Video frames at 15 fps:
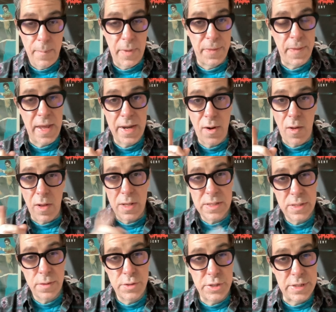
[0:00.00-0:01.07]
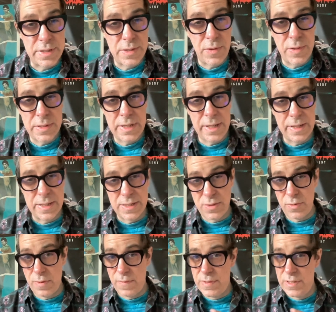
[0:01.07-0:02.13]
But then also she's noticing this sort of